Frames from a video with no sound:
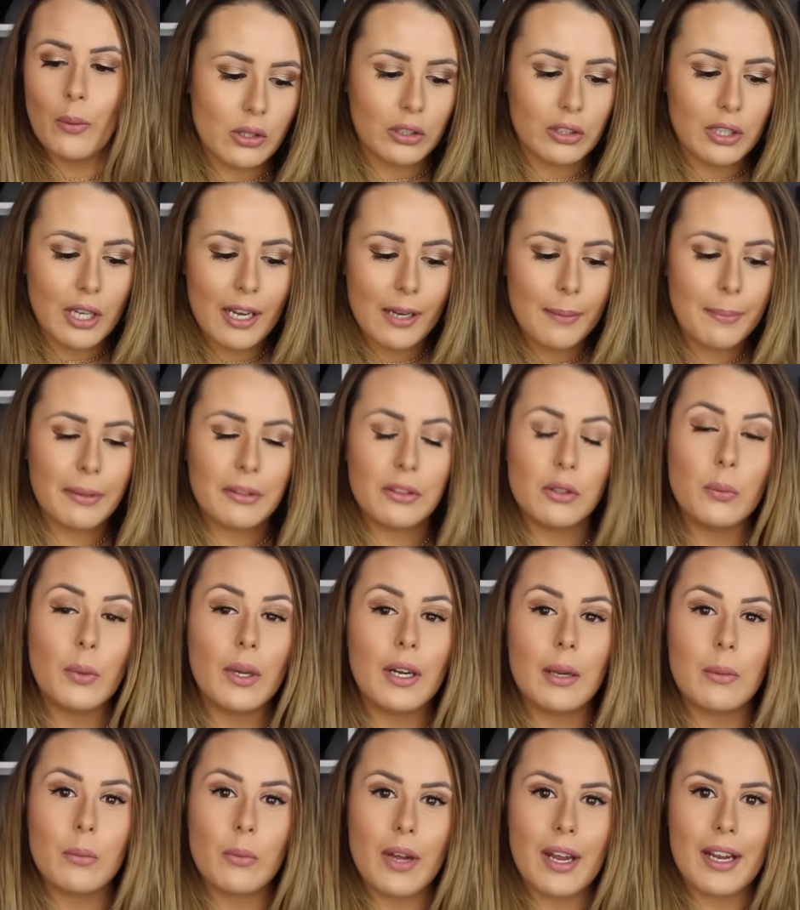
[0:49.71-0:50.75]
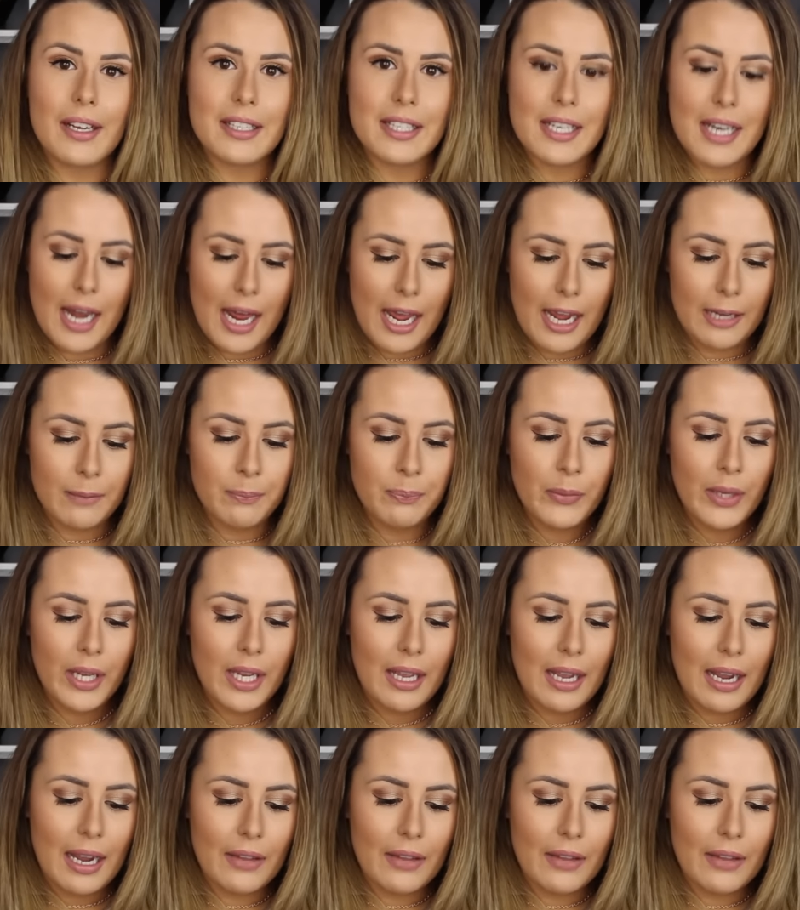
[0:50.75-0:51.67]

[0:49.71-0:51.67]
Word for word: So I'll talk about the one I'm wearing today.